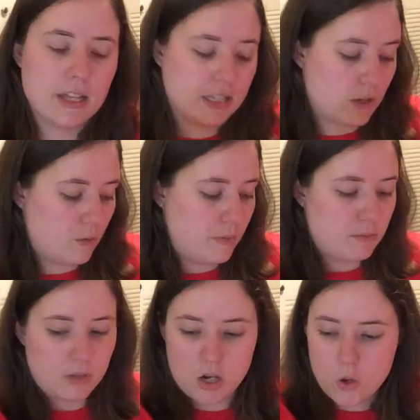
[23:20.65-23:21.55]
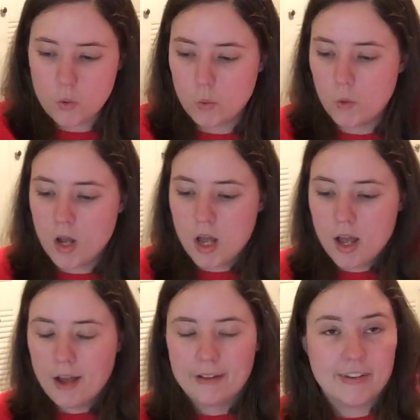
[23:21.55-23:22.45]
The link will be below.
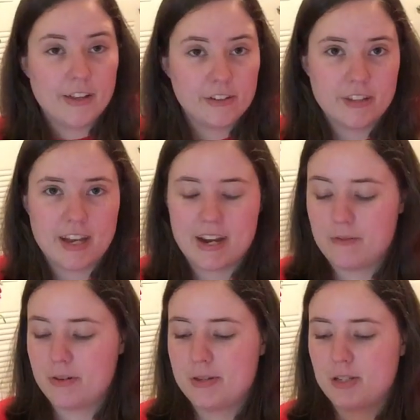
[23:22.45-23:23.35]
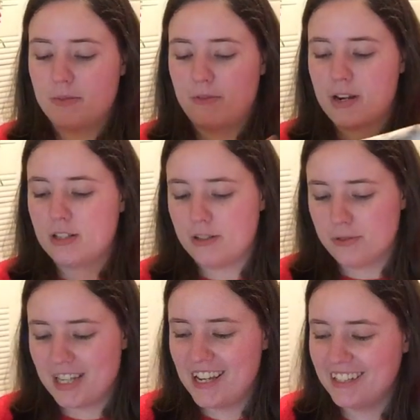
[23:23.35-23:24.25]
Another thing I want to mention before I
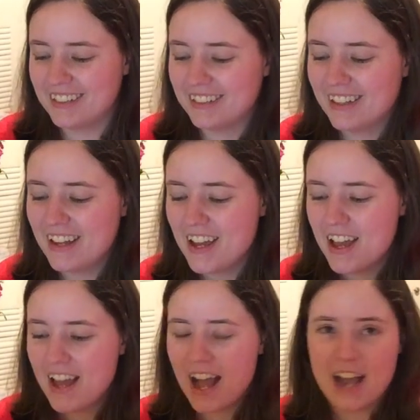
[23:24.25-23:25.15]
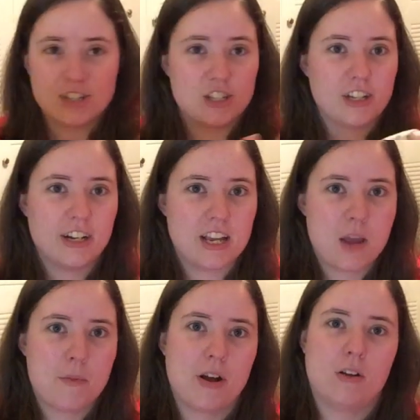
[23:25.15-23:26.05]
close. I just got an
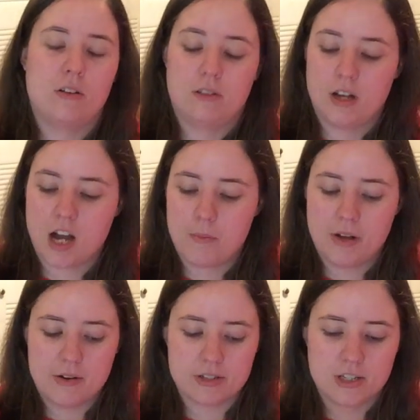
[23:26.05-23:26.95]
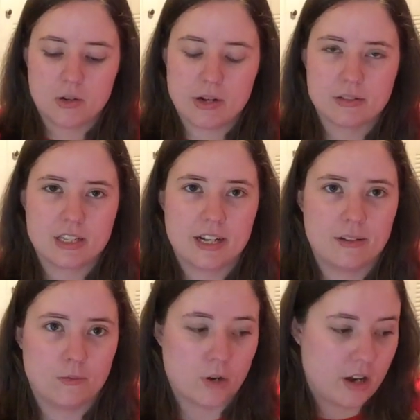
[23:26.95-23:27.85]
email a couple hours ago. I was
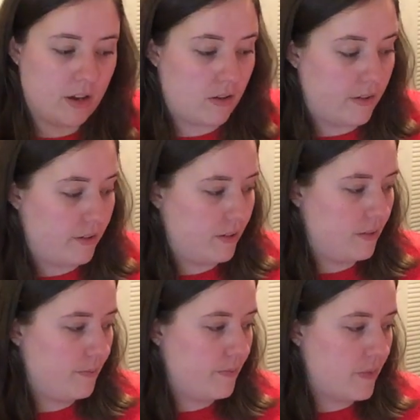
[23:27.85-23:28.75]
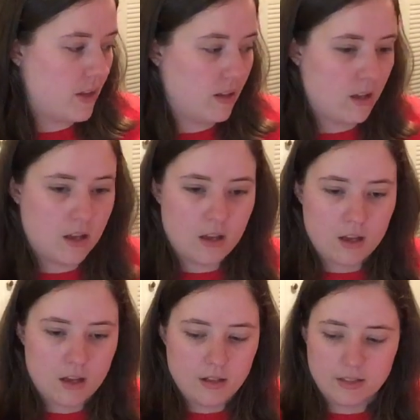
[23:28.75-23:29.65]
sitting working on
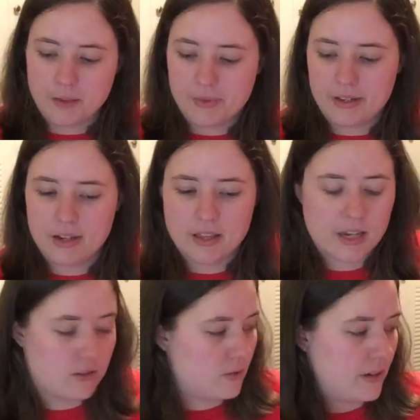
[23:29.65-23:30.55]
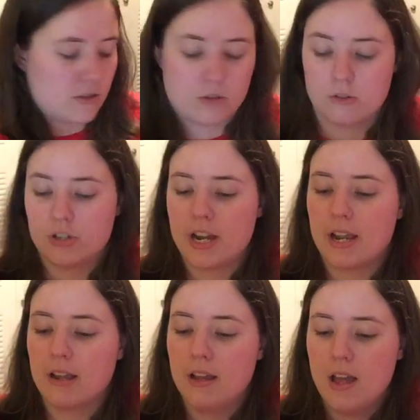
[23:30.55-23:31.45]
something. I think I was when I was
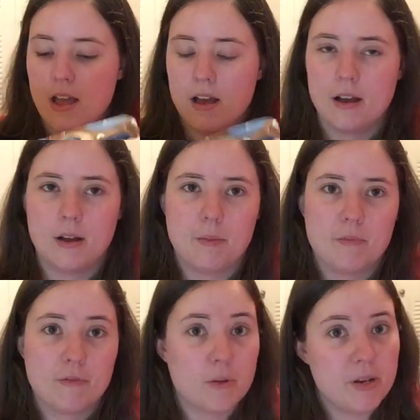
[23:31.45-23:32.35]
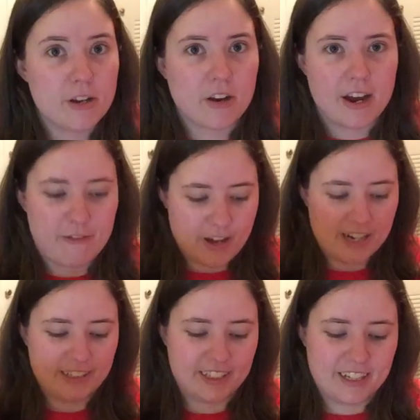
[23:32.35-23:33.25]
crocheting. From Knit Crate,
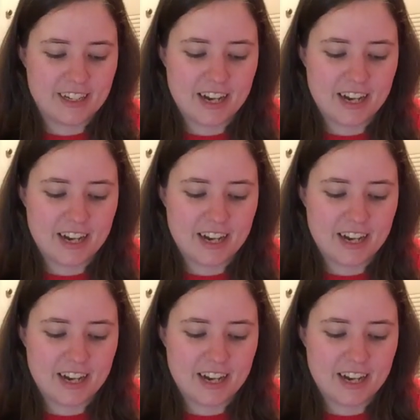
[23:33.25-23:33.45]
finally.